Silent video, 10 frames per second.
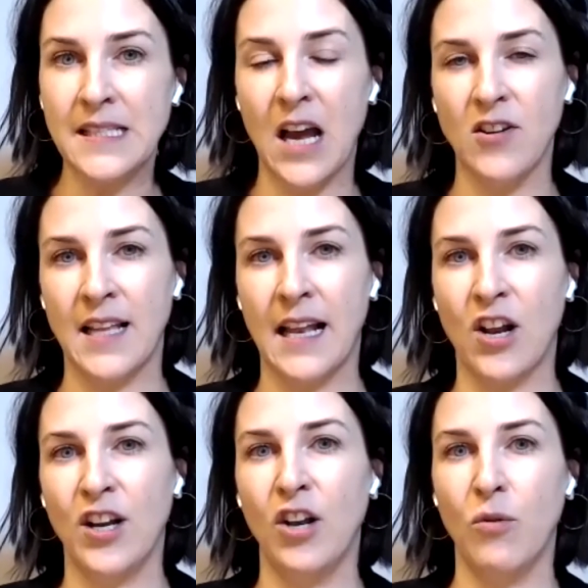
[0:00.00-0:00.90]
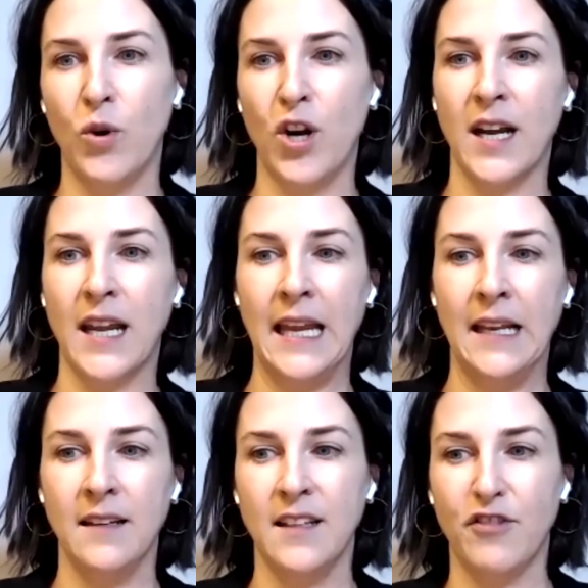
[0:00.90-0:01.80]
How is that gonna work
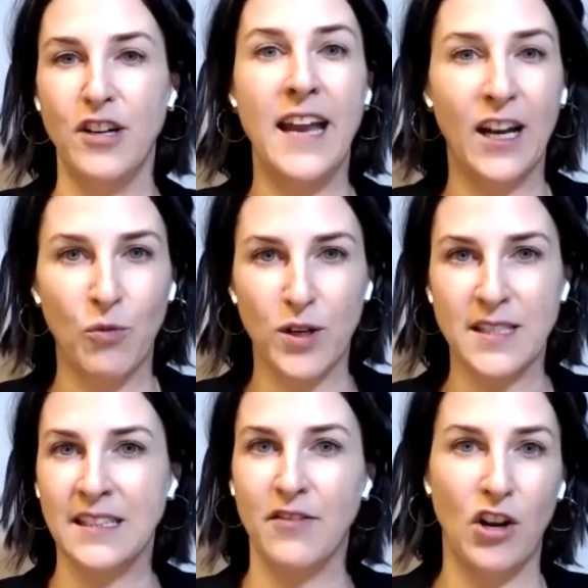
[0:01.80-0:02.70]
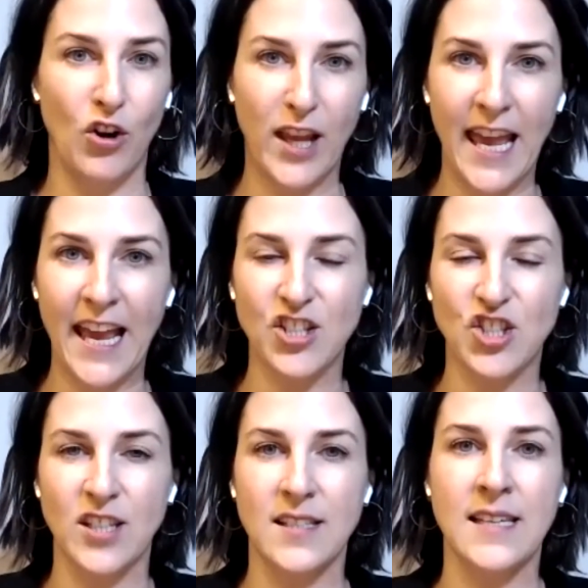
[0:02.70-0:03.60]
in different networks in different
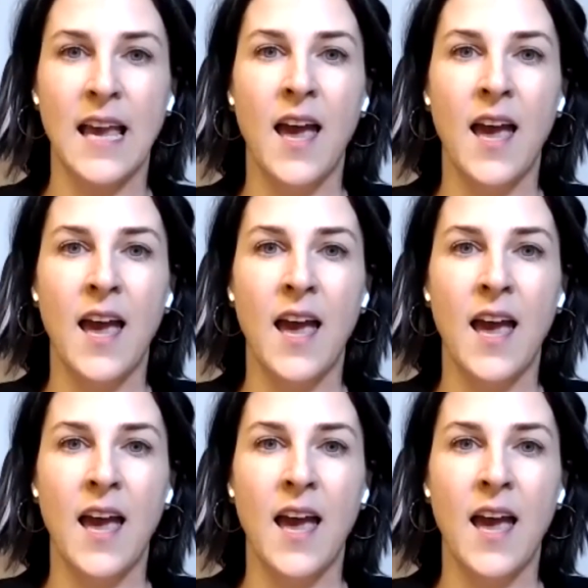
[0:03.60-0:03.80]
locations?